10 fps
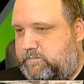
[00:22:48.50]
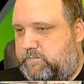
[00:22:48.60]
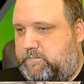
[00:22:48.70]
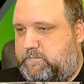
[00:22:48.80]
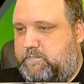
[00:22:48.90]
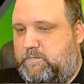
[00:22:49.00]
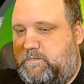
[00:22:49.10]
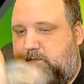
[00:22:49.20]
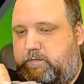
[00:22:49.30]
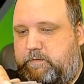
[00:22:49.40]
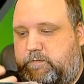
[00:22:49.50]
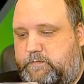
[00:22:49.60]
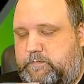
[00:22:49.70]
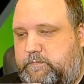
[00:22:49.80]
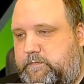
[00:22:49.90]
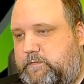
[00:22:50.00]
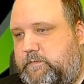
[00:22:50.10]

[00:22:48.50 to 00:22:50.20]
[no speech]